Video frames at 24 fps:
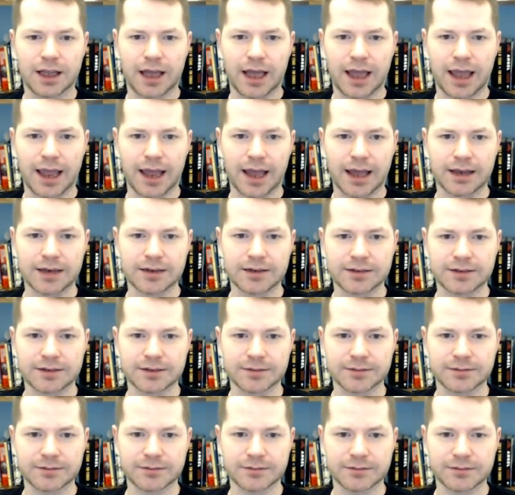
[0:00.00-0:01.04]
And
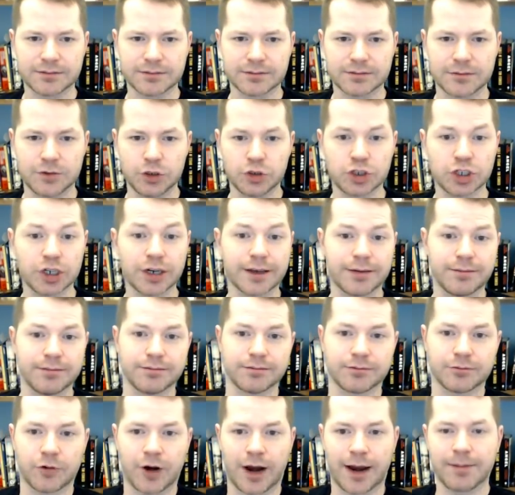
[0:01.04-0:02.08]
you should,
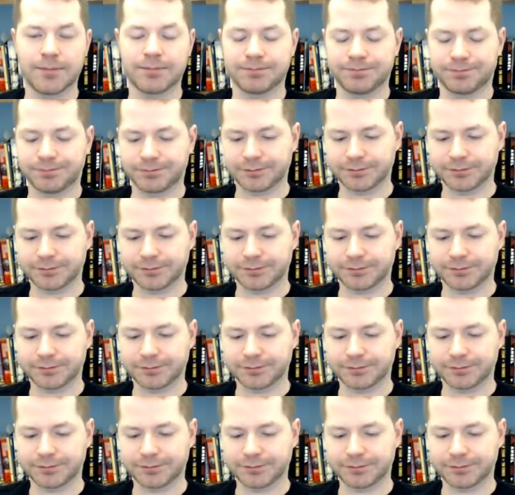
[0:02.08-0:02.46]
right?